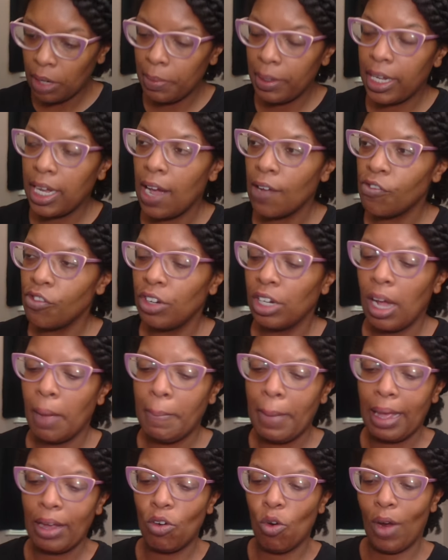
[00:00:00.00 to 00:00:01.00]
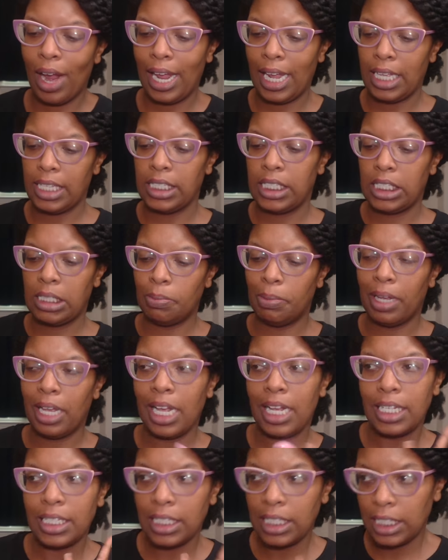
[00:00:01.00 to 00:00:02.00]
to be covering up my grays
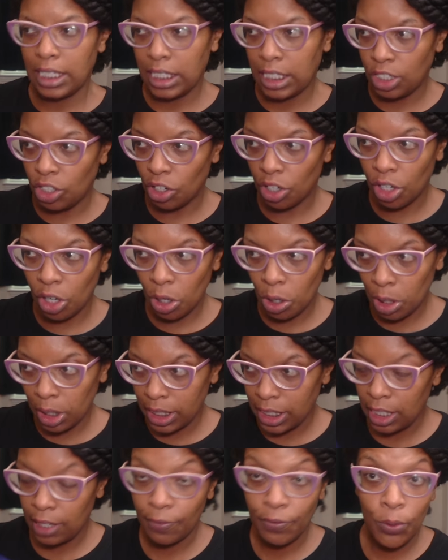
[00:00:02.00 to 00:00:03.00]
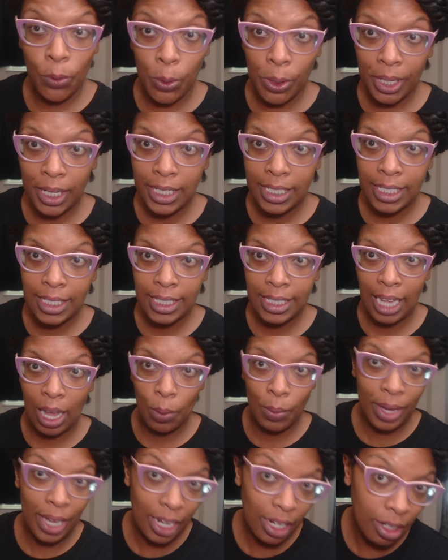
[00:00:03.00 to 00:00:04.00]
because your girl is in the 40s and
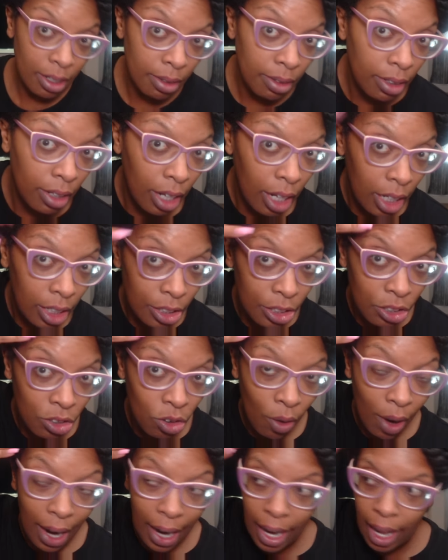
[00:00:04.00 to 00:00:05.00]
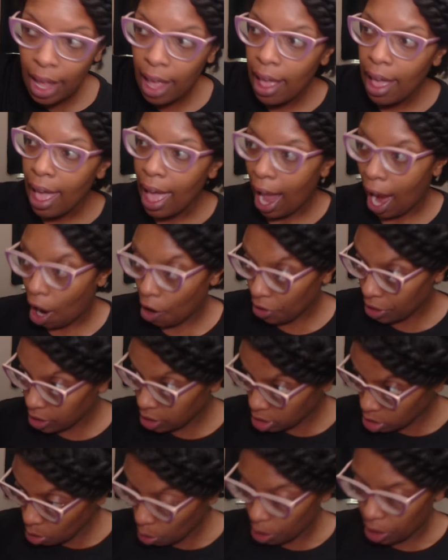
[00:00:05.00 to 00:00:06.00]
we're getting a little gray. I already
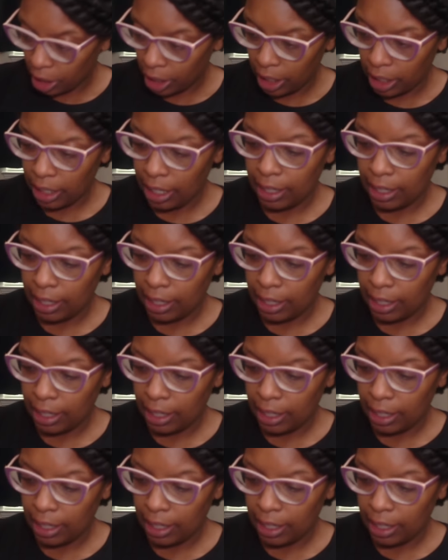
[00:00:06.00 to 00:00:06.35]
started it